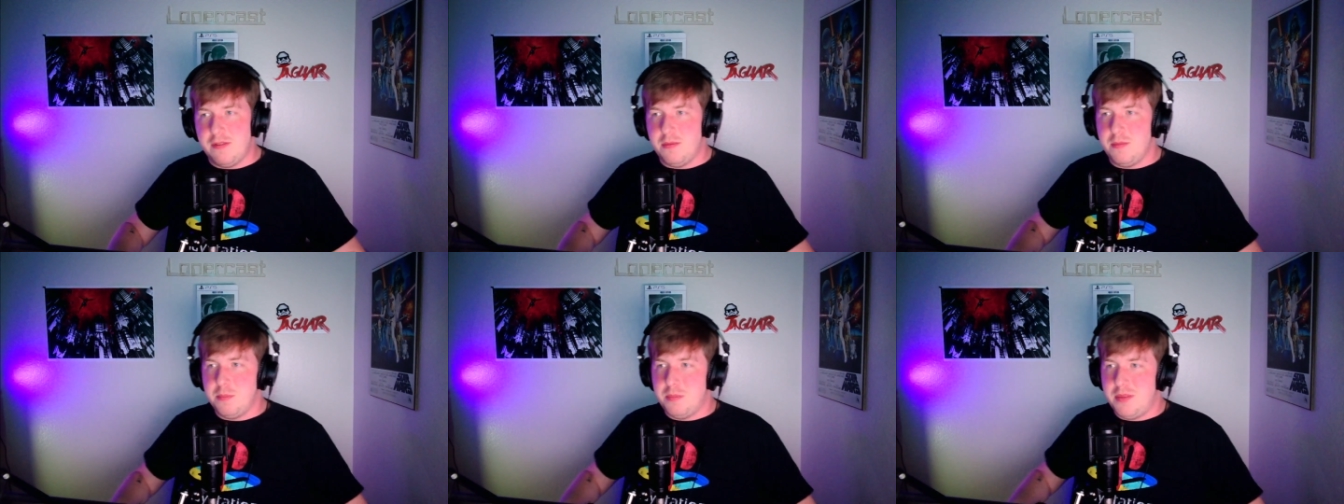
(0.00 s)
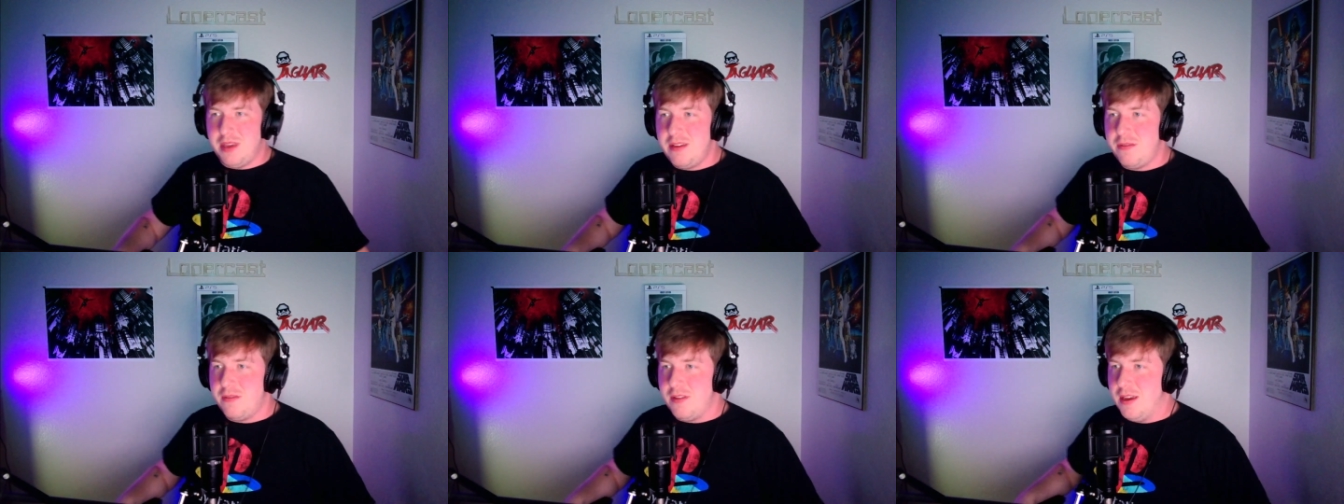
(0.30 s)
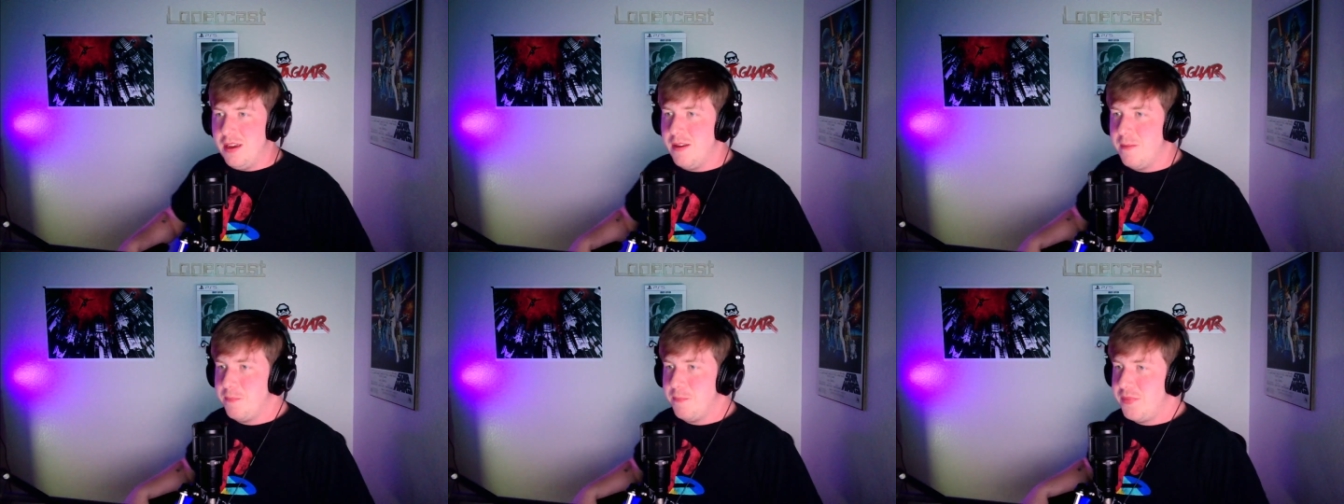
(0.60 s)

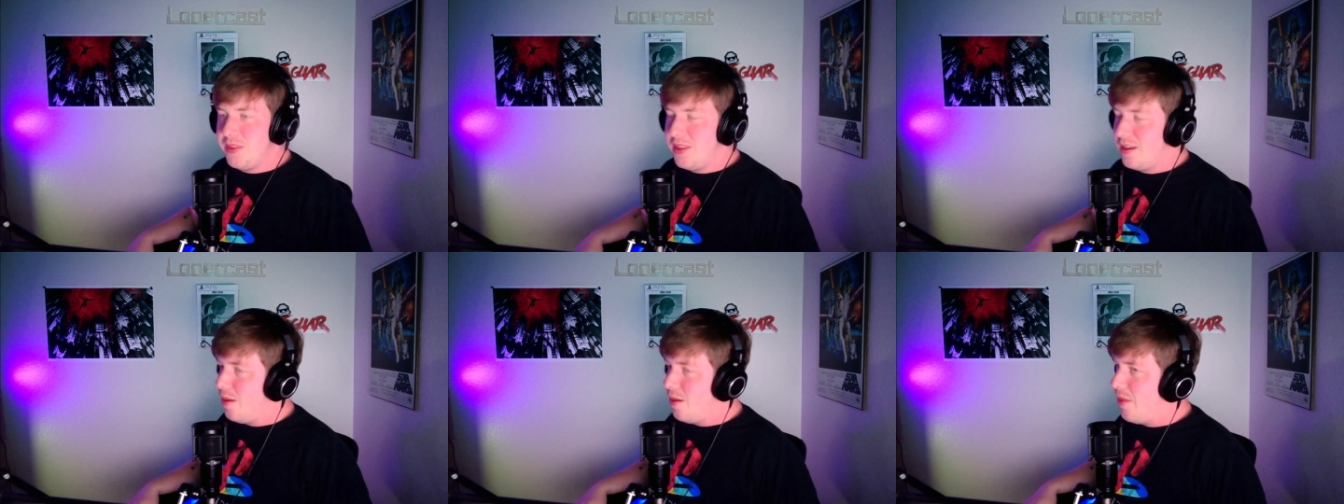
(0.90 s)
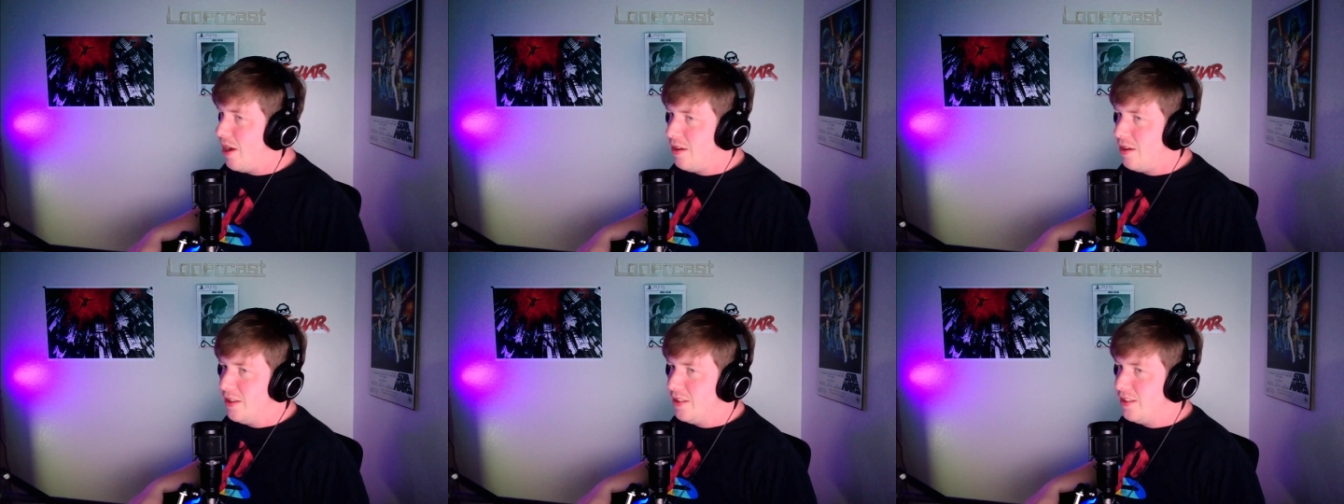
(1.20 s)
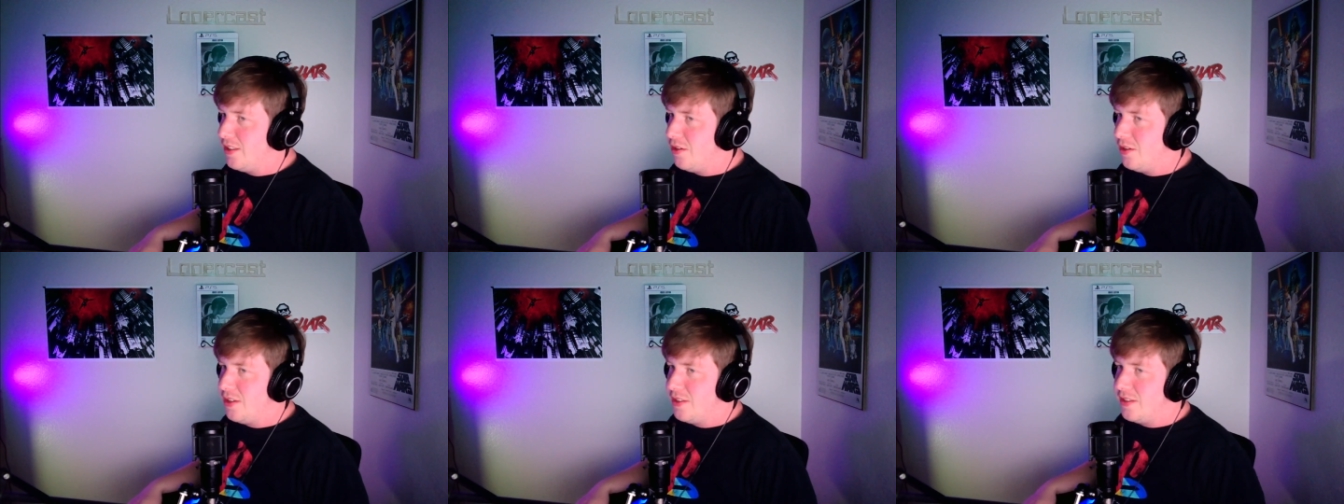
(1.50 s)
beefy come out on the
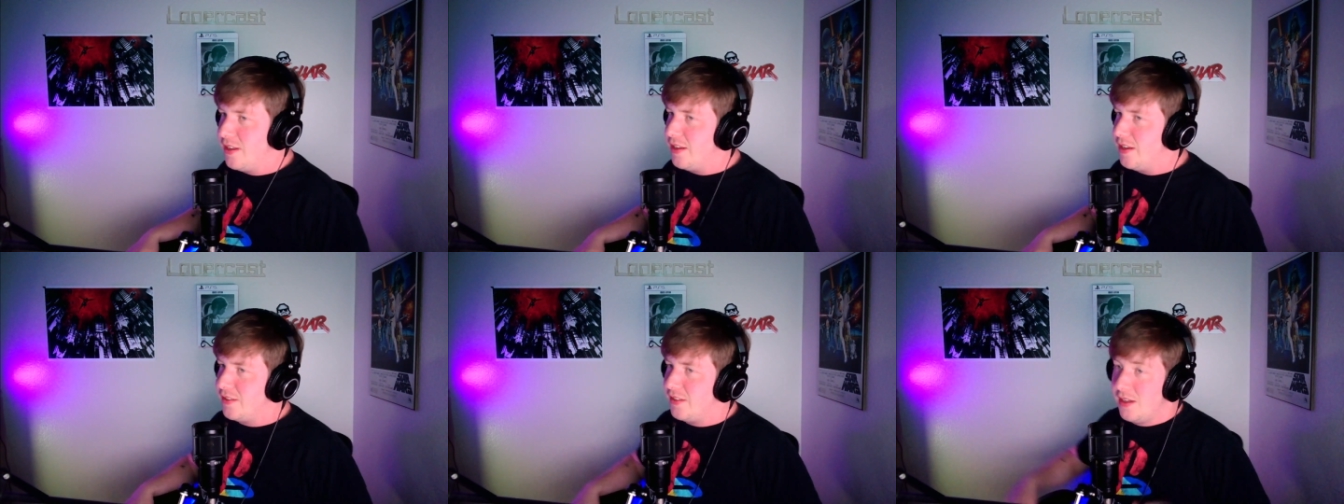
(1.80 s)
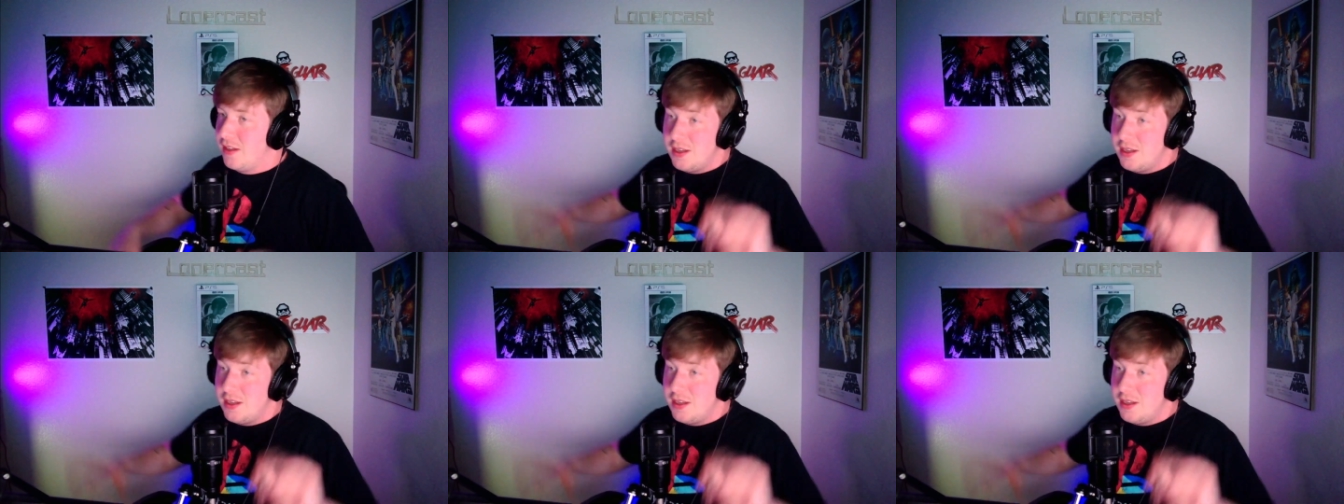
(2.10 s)
Series S.